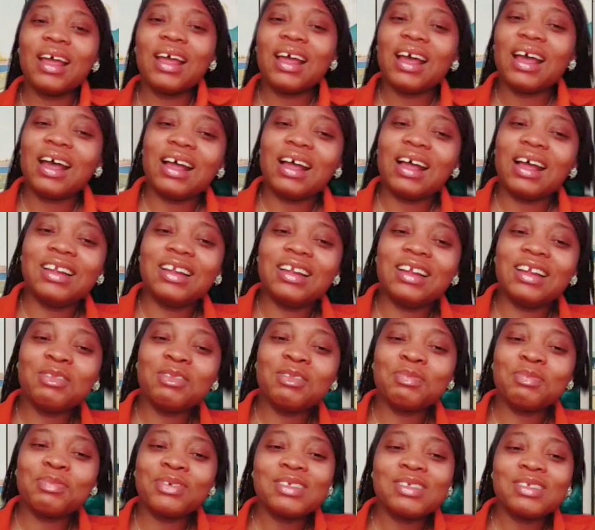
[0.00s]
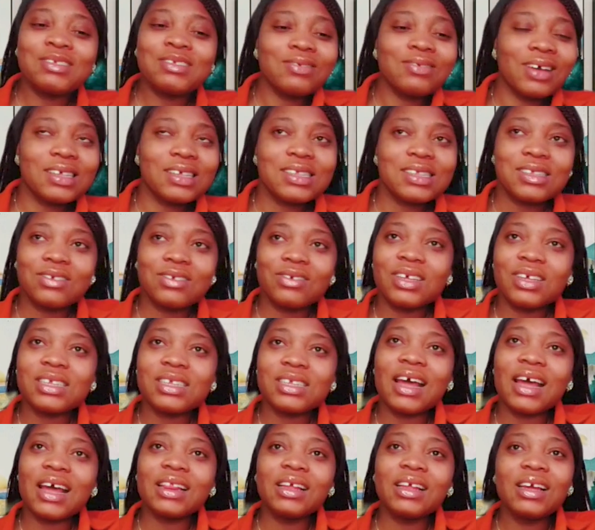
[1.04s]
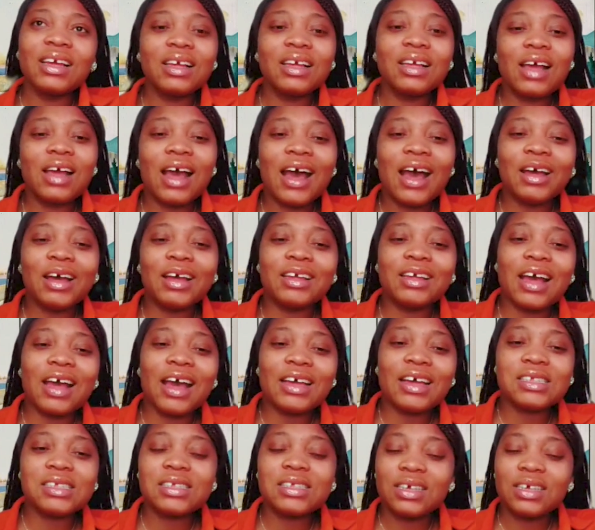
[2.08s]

let me put words to it. I think I see